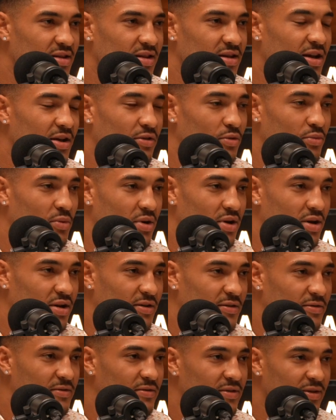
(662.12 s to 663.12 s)
they never would
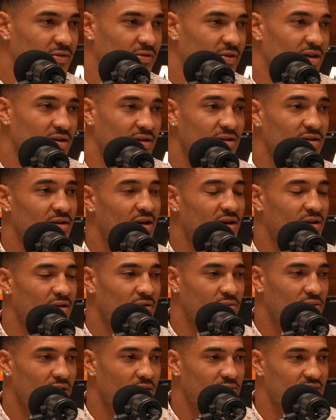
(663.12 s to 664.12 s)
have if I didn't end
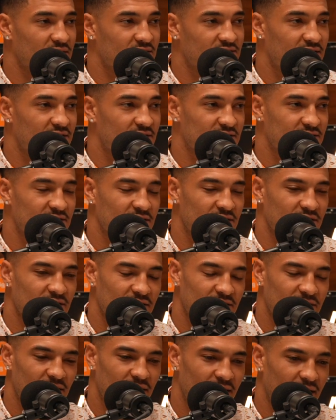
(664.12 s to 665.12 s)
up coming to Tennessee,
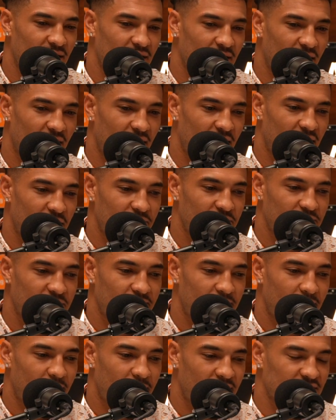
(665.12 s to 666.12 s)
and
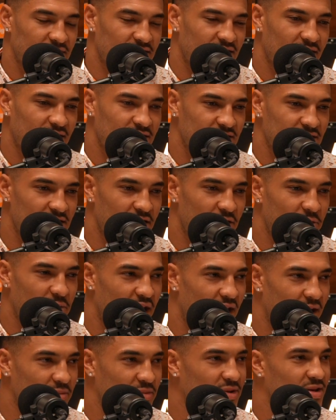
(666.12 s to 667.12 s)
just getting to see them
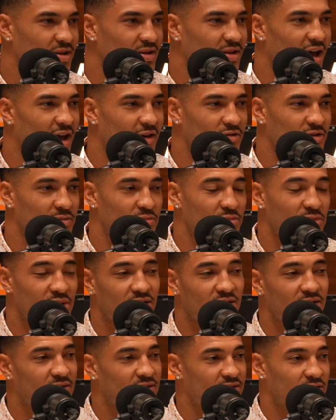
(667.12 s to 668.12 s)
happy and have them
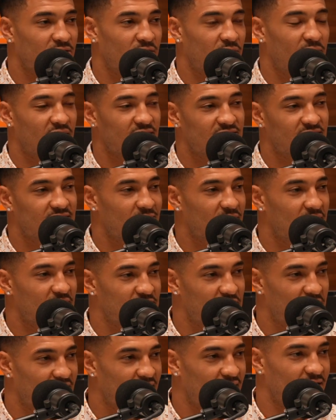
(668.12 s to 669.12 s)
meet, my teammates'
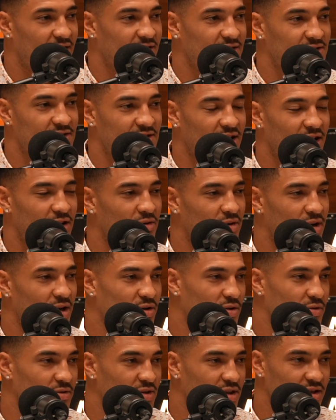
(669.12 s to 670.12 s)
parents, and they create
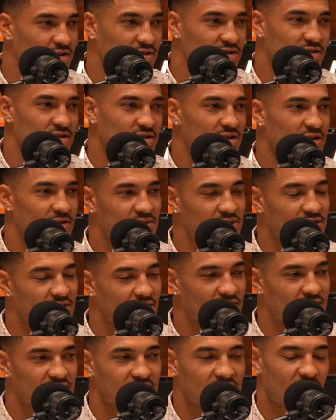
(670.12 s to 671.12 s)
new relationships and
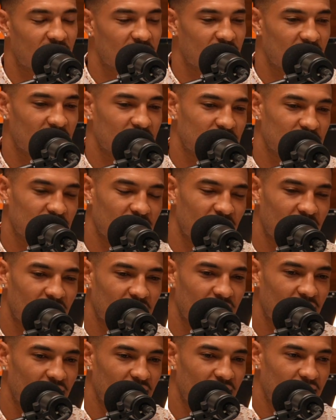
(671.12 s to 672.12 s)
things of that nature.
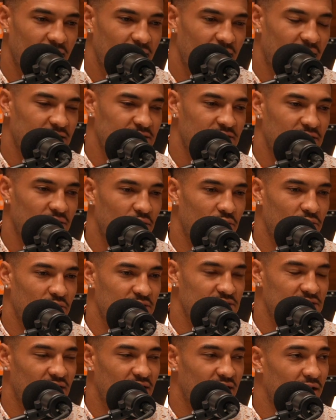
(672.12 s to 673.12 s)
Like, that's the
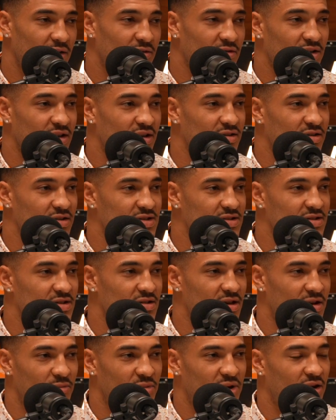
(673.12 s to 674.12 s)
coolest thing ever, getting to see
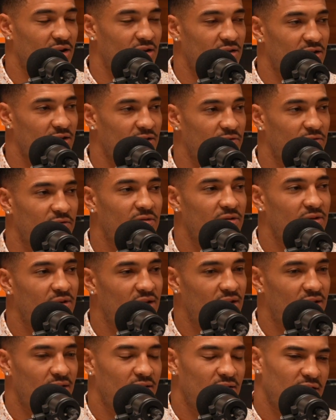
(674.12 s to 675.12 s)
them kind of live,
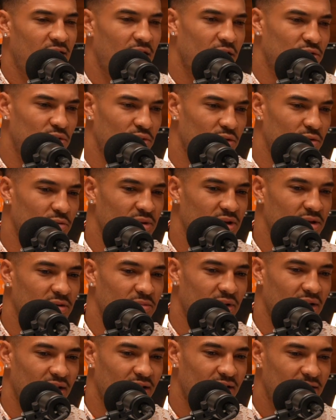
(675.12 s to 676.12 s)
not through me,
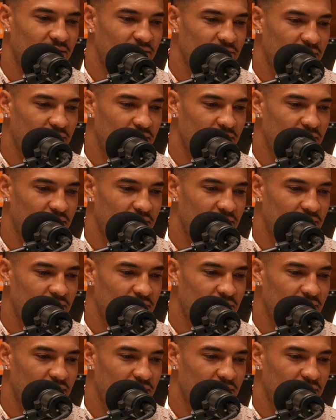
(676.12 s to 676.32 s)
but